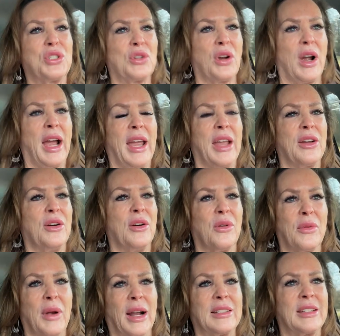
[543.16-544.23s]
triangle,
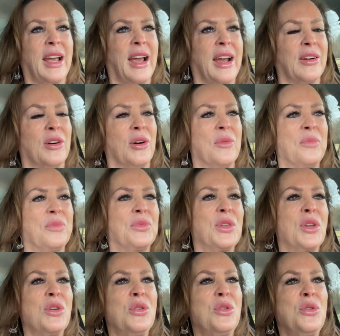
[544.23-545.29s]
rectangle?
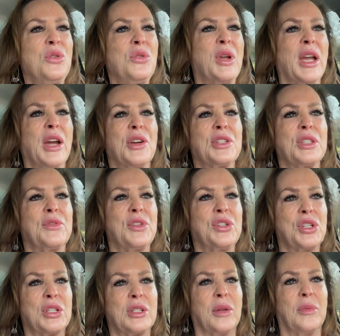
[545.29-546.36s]
Who cares if it's
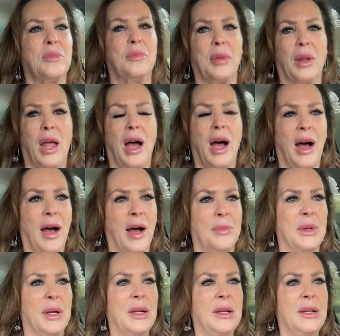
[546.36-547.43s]
just a blob
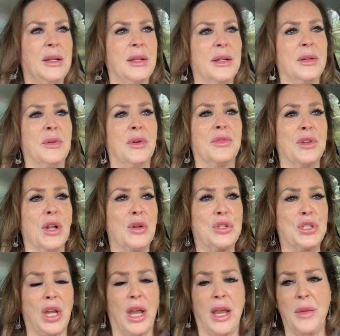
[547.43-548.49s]
with no
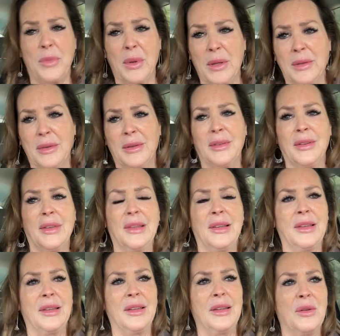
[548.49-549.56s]
shape?
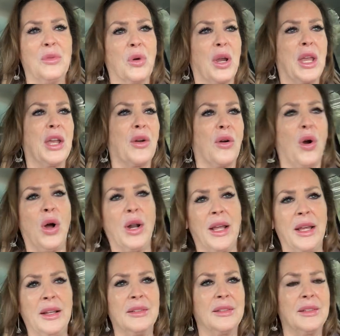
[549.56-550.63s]
We're here on
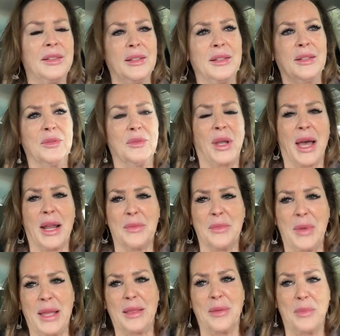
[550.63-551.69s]
it. We got to
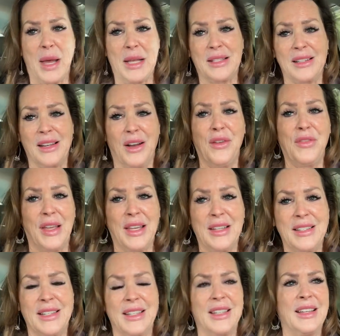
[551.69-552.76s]
make the best of
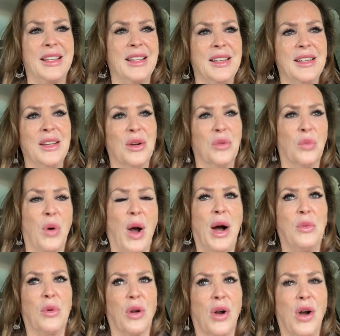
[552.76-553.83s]
it while
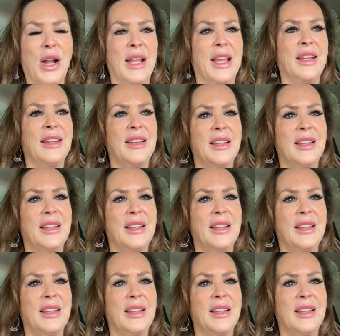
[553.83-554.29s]
we're on it